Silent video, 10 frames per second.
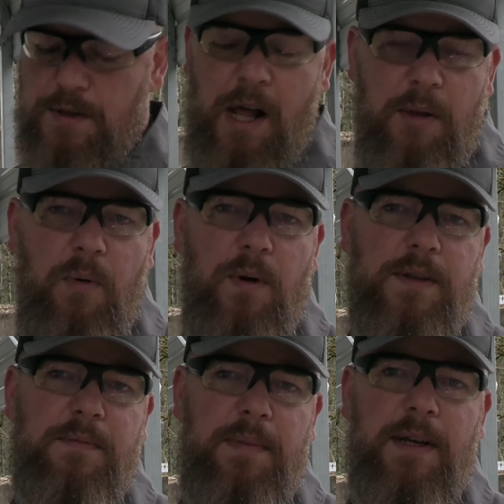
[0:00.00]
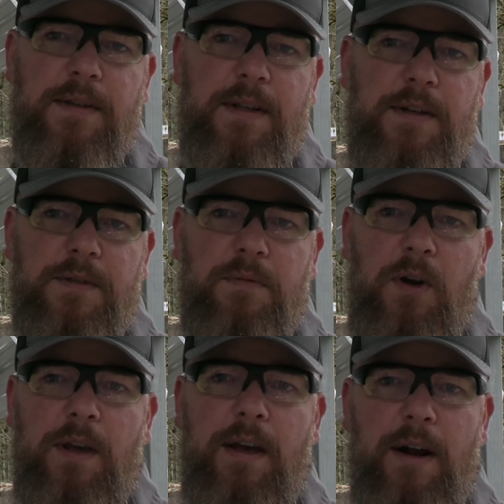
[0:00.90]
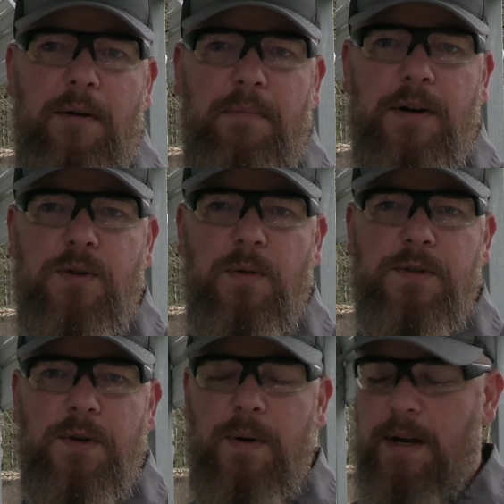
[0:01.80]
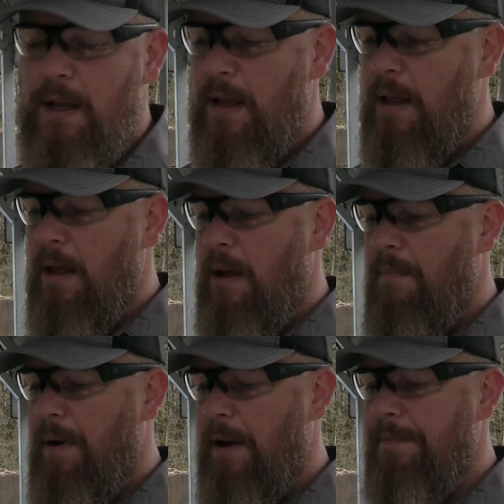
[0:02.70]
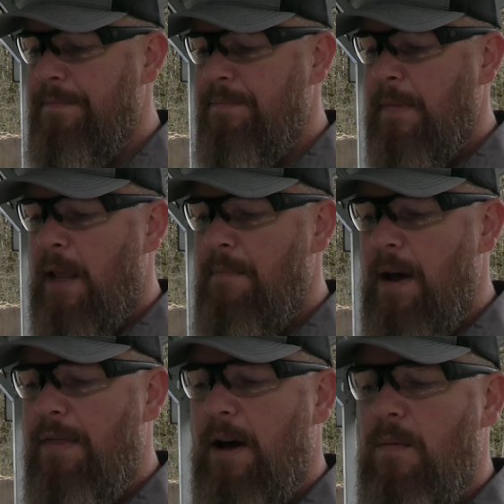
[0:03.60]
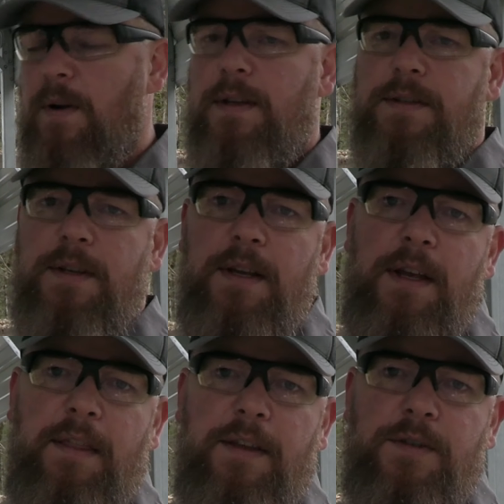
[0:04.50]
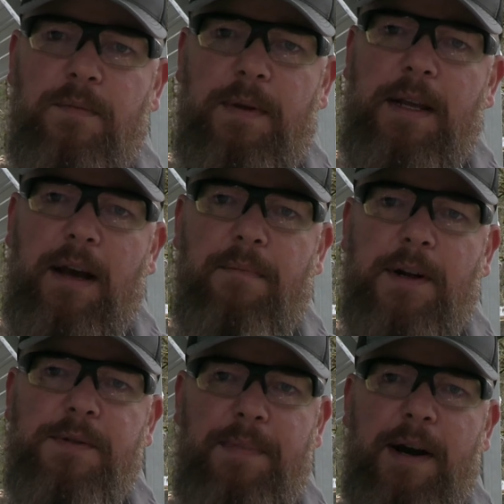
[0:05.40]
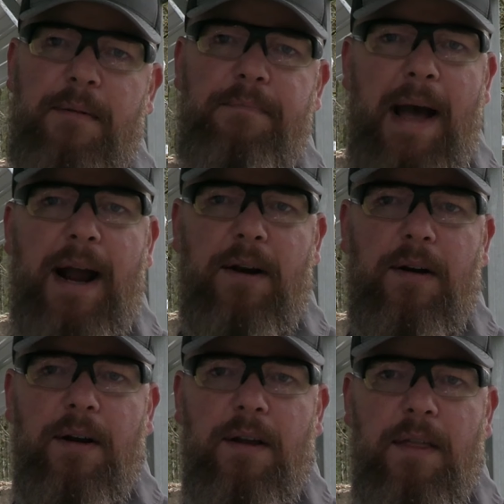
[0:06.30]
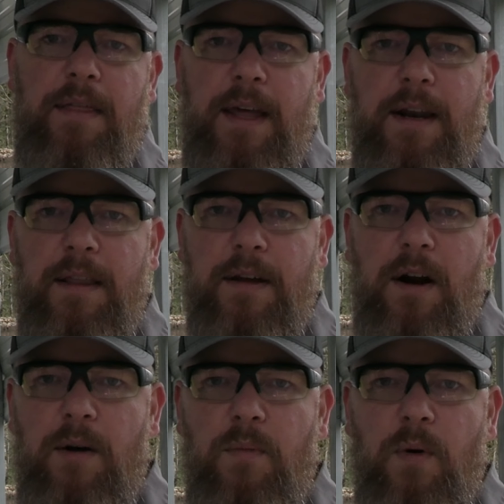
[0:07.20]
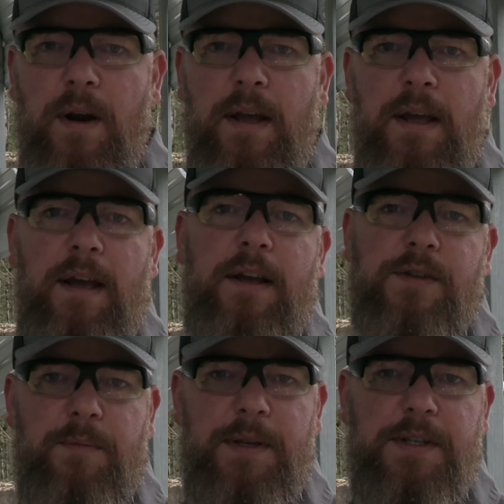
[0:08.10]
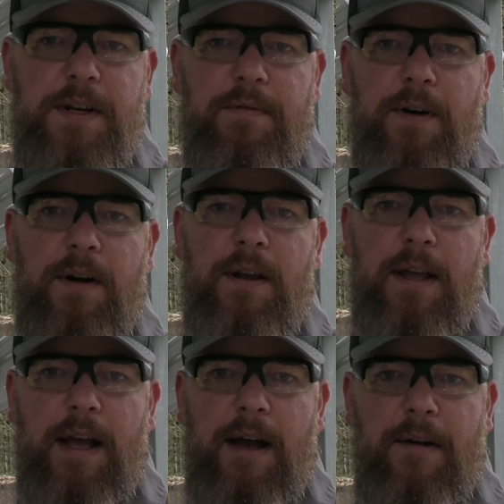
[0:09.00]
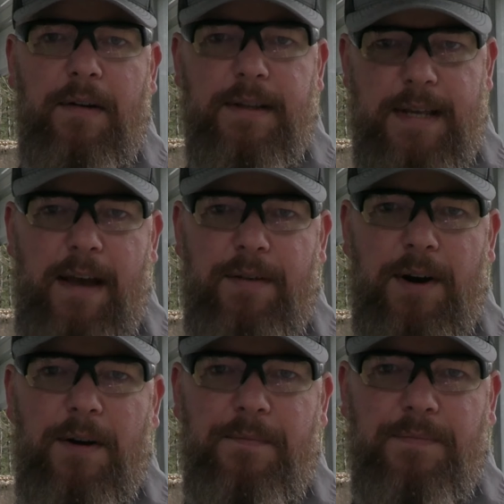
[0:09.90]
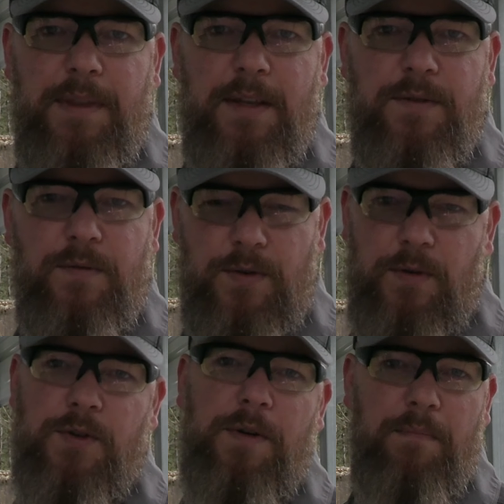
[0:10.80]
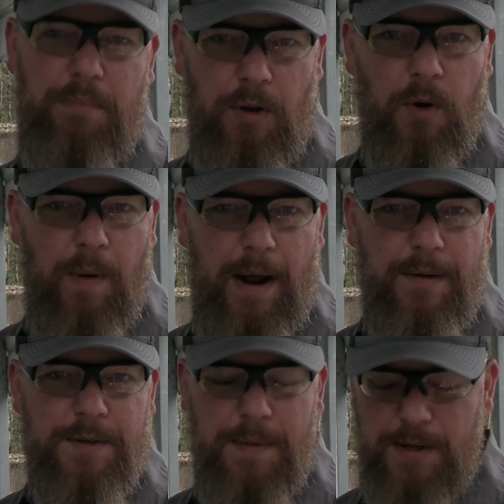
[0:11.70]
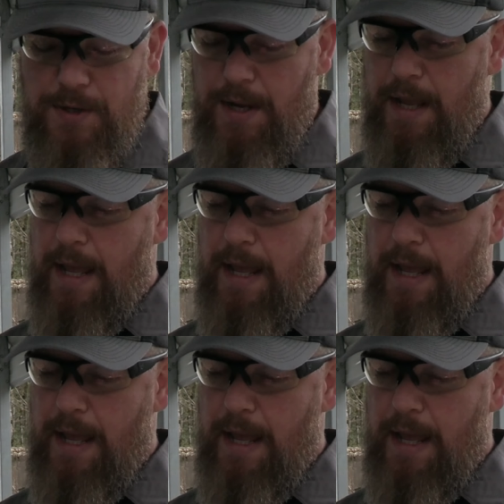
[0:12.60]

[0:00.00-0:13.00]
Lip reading: use hollow points because they just cookie cutter punch holes through it. But my thought was this could be a much better backer than the cardboard because it'll be stiffer, it's heavier, so it shouldn't blow around as much.